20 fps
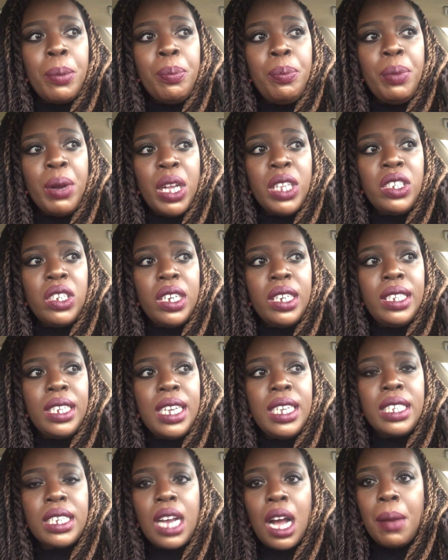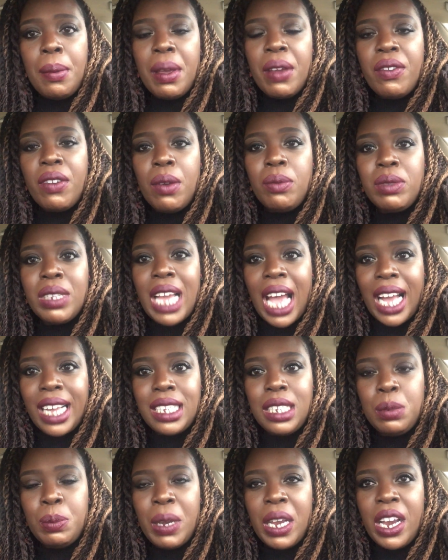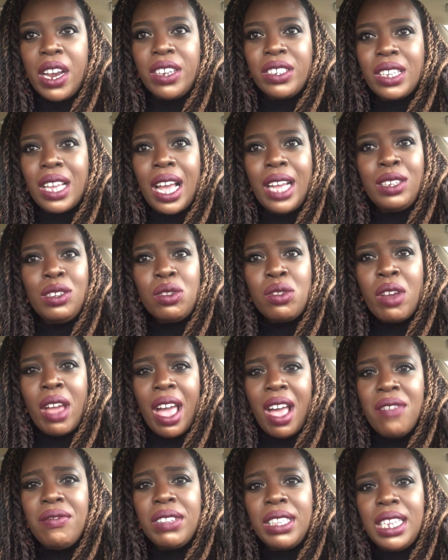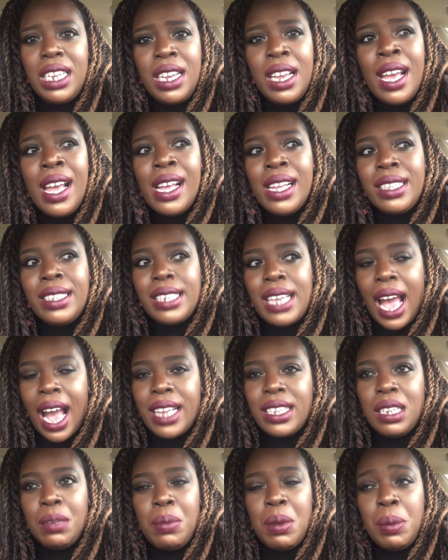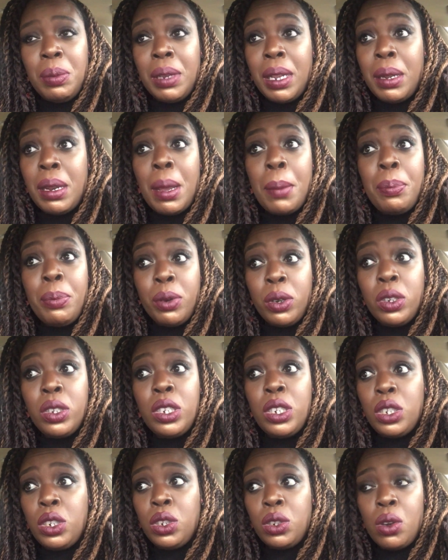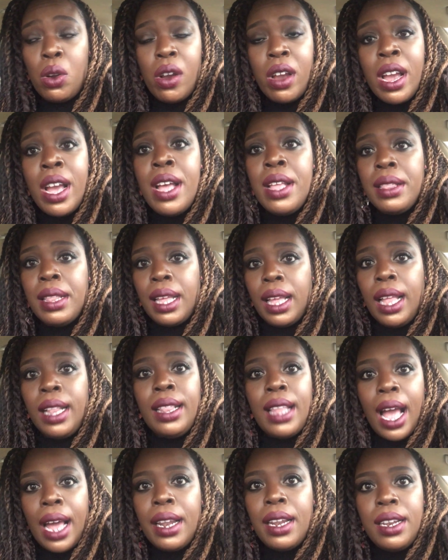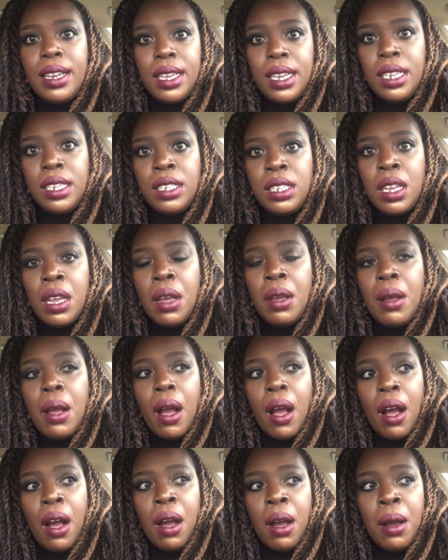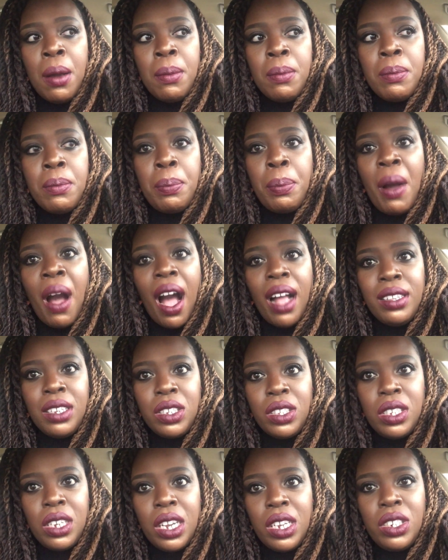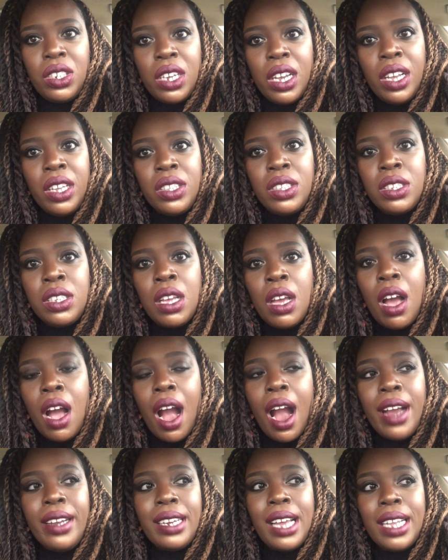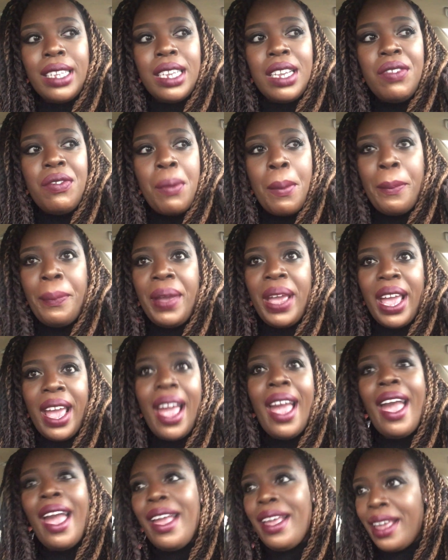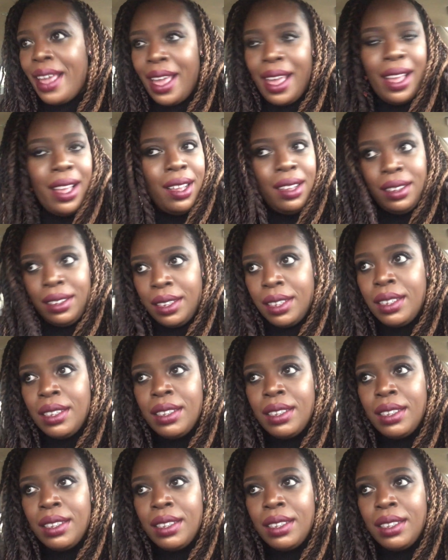budget is coming from taxpayers, and you're heavily taxing people. And I'm pretty sure that a lot of these politicians are not even paying